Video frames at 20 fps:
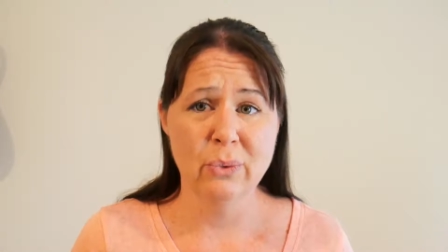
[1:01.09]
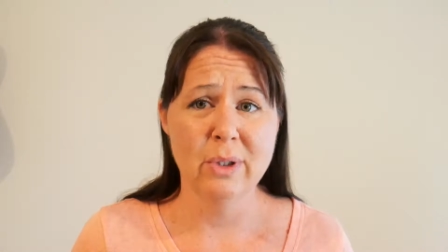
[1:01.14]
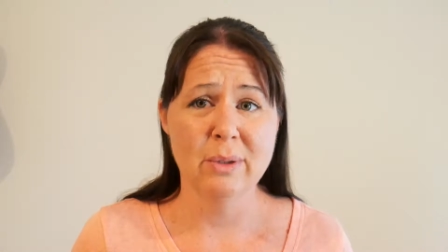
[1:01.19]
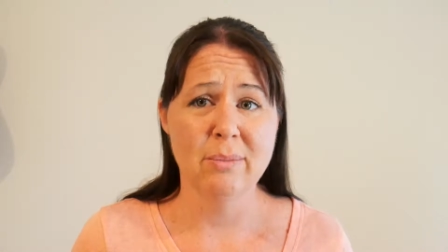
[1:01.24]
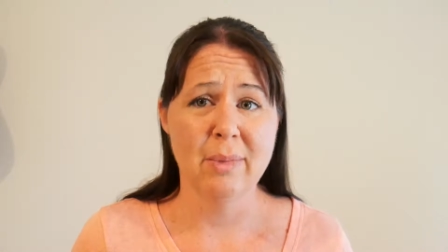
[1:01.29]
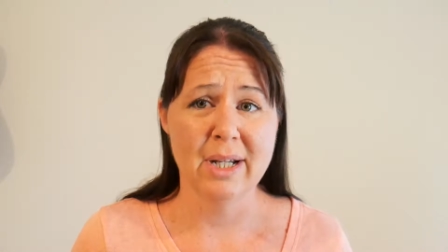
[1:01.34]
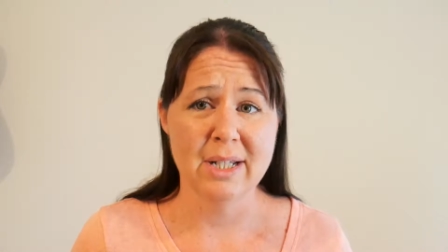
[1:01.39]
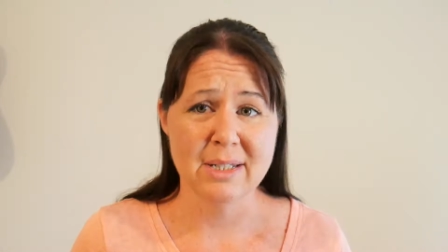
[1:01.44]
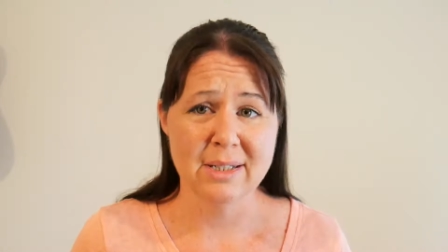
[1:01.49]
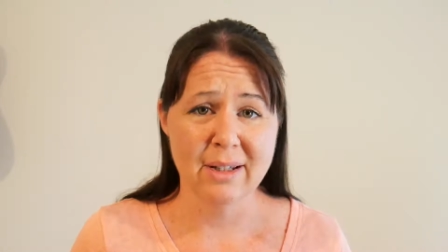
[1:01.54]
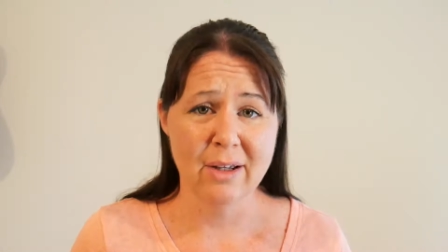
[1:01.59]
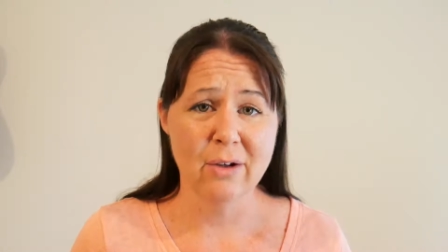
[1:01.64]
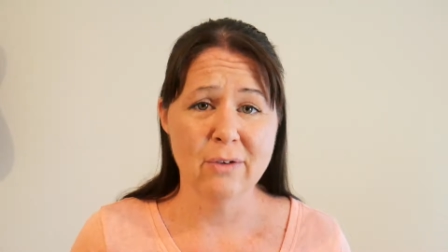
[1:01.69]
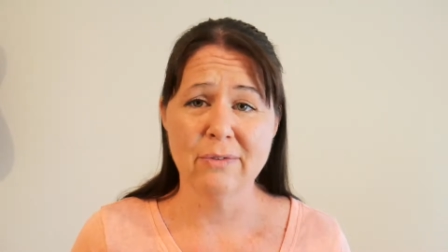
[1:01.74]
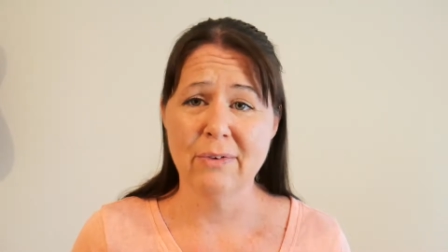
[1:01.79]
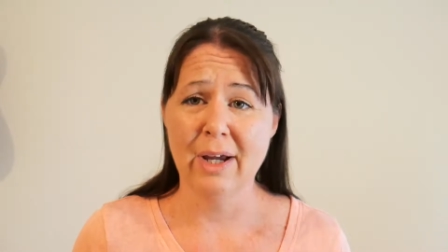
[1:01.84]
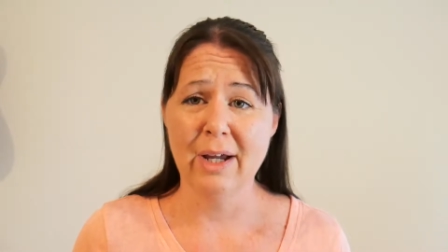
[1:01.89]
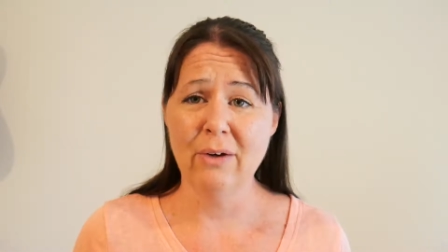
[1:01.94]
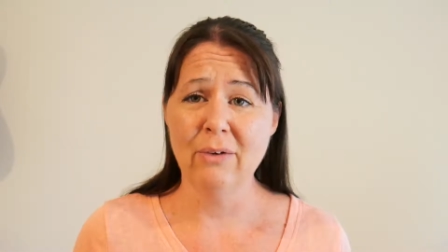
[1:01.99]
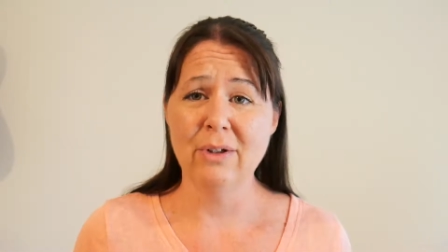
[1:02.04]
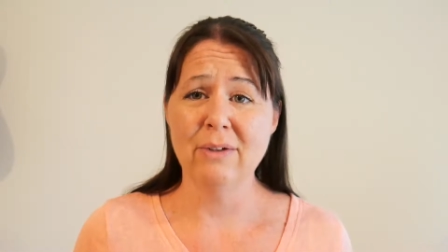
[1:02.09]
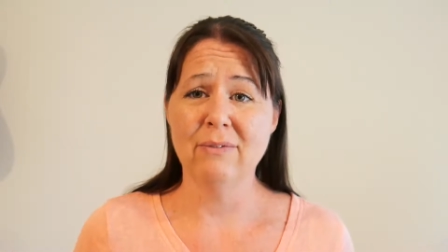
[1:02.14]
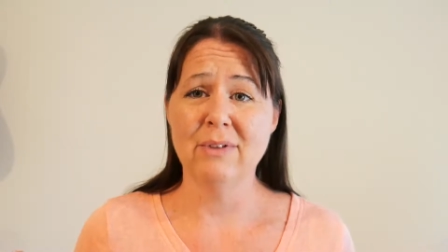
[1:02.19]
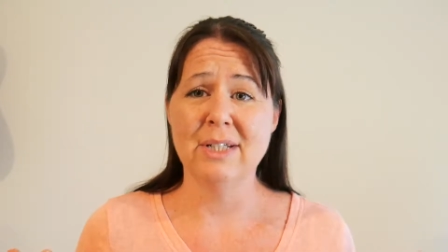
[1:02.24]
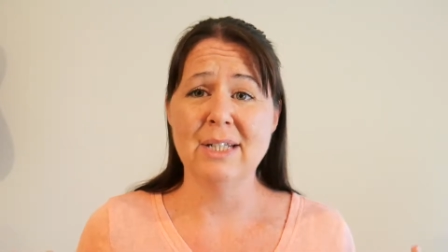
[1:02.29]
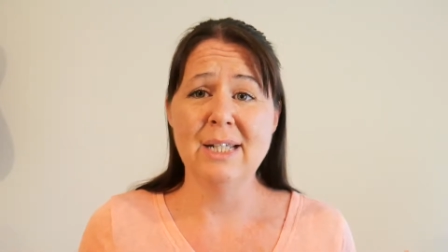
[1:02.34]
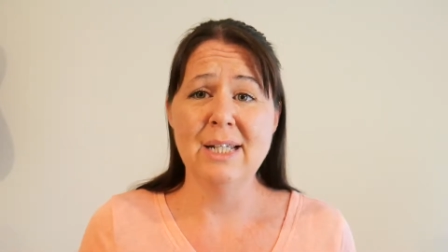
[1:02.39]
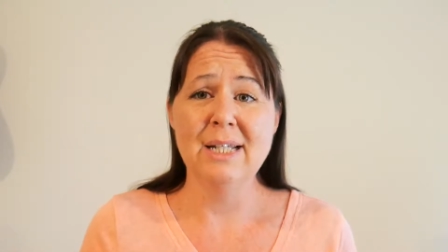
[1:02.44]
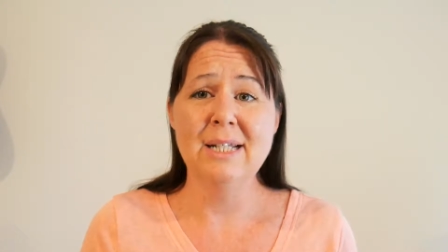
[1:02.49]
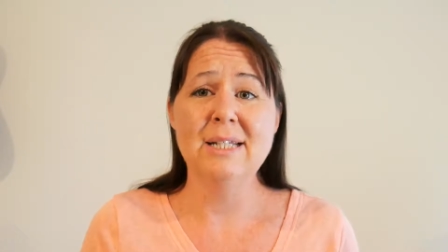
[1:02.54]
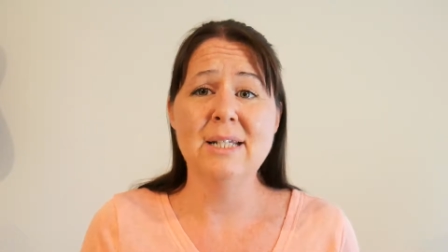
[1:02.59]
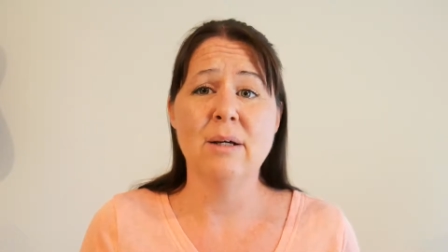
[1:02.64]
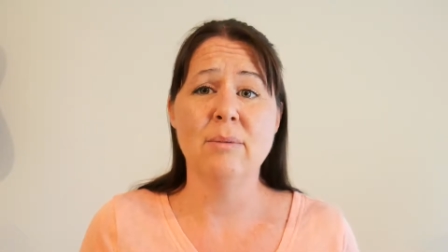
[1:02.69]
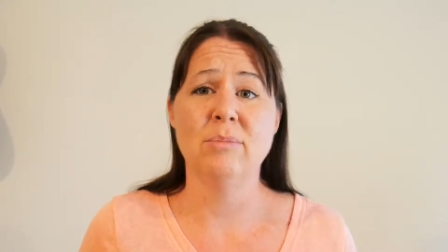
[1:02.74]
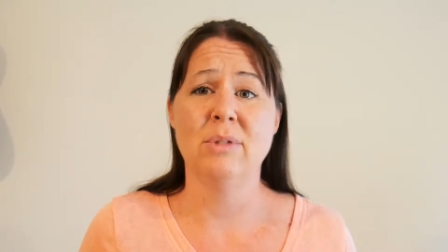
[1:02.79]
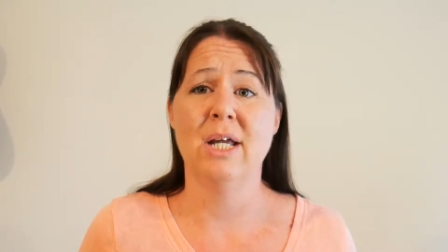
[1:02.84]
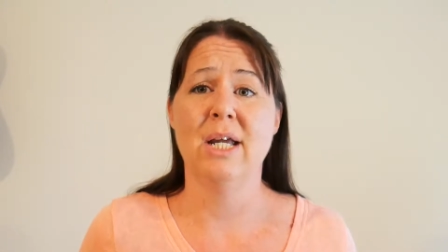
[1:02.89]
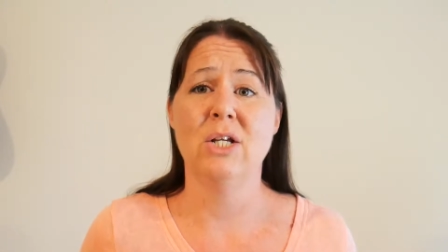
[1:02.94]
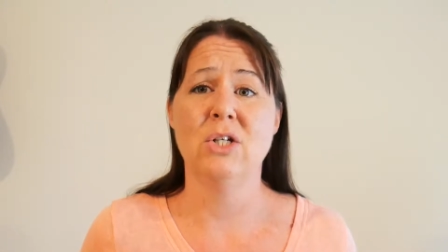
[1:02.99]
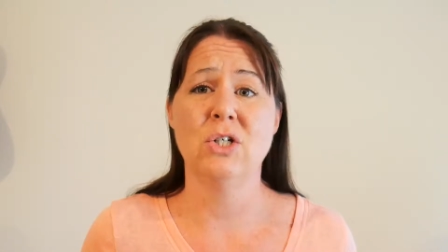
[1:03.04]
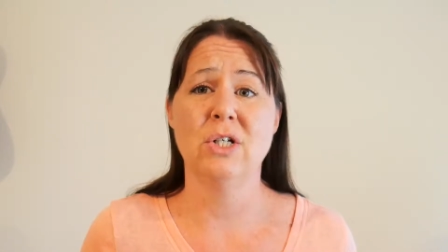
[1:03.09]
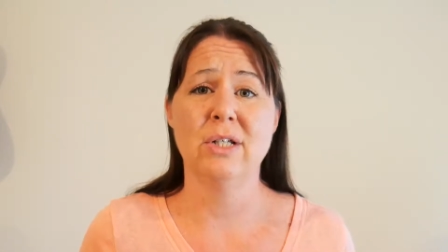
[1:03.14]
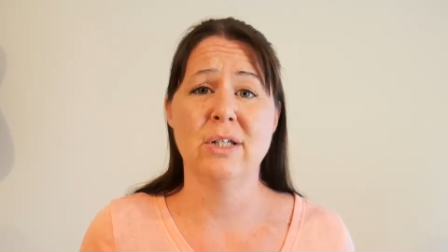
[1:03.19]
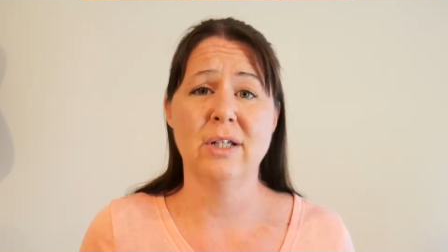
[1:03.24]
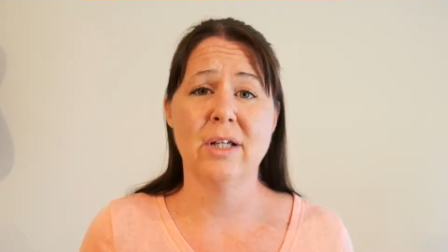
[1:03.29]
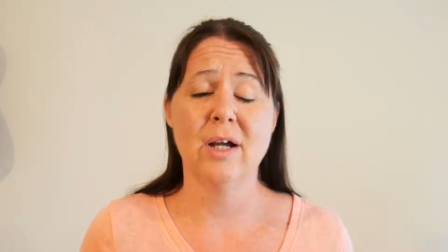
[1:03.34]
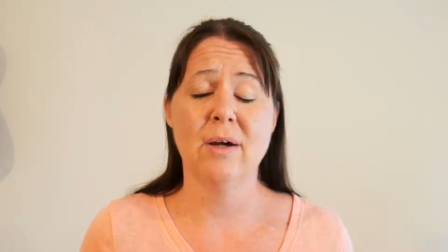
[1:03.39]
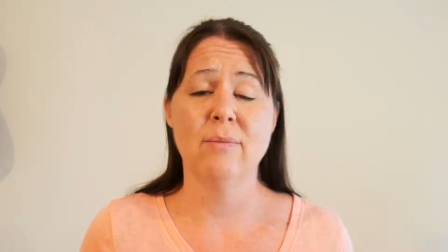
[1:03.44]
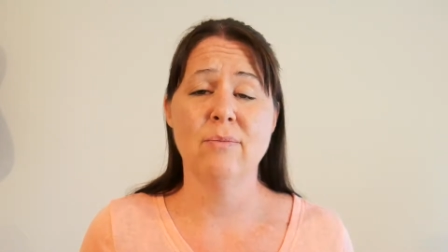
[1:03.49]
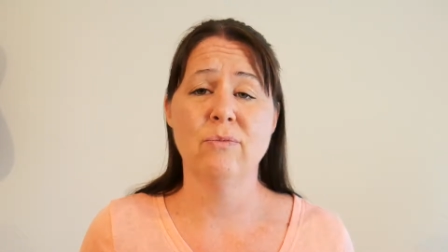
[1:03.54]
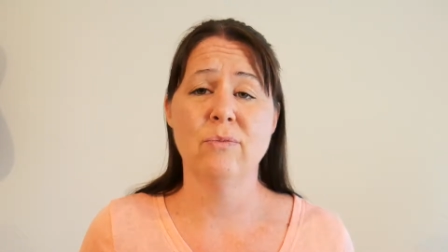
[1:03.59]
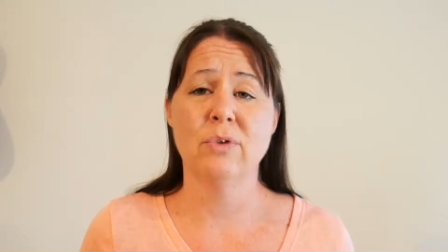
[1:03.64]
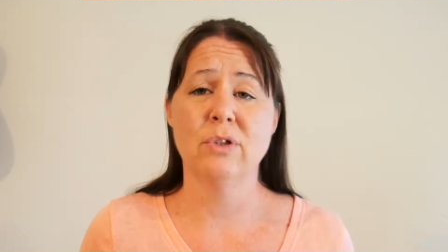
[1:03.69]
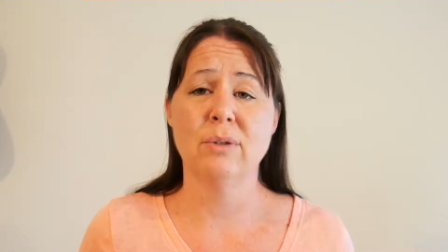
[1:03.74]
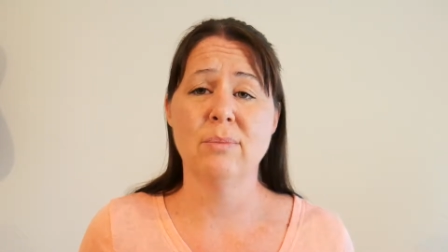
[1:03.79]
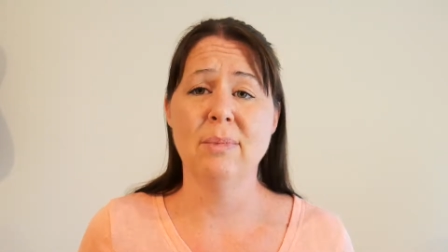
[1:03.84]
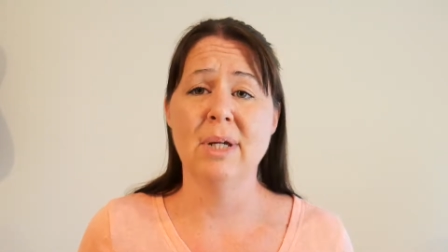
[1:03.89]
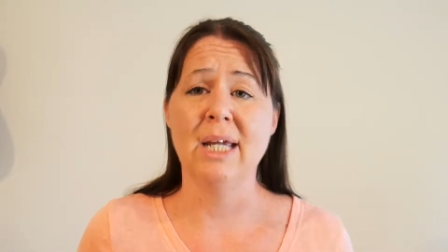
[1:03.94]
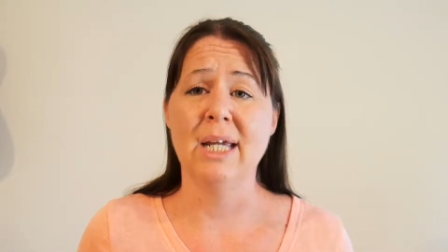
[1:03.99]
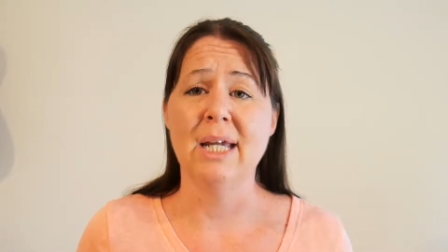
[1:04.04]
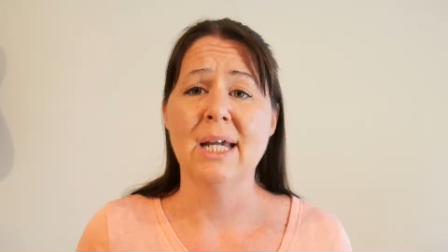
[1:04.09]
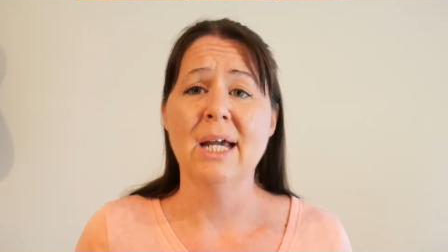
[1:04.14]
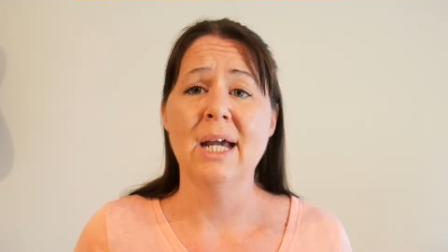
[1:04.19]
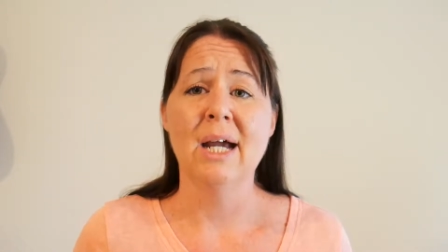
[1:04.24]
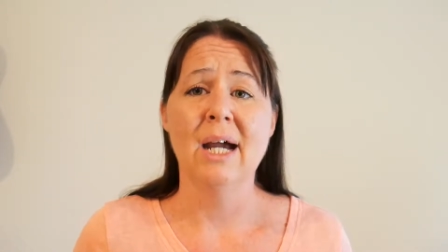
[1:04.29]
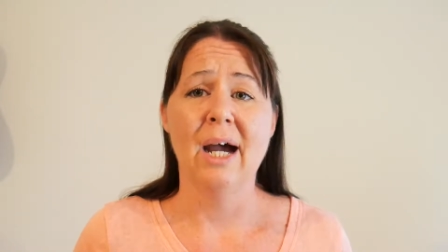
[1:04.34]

it myself. I don't even need temptation to come to me.